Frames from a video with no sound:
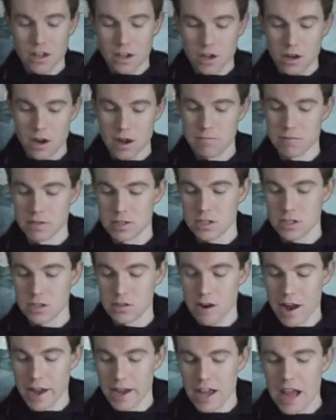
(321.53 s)
cried Mr.
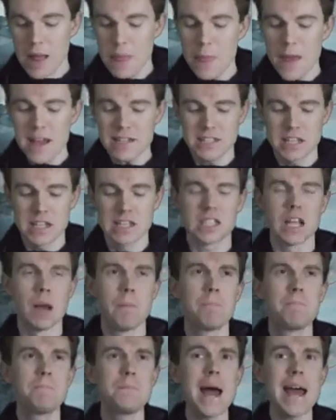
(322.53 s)
Gregg. "This is
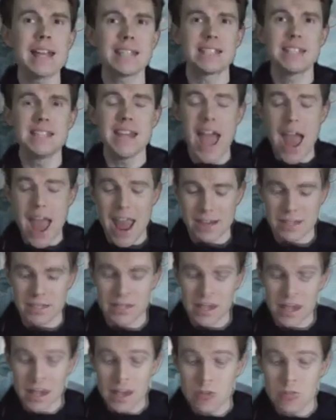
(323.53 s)
the best yet!"
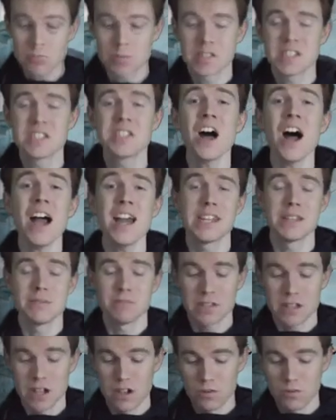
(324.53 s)
He was beside
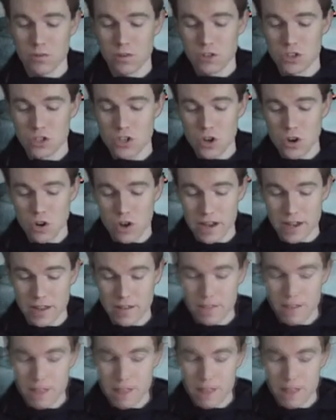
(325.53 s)
himself with joy.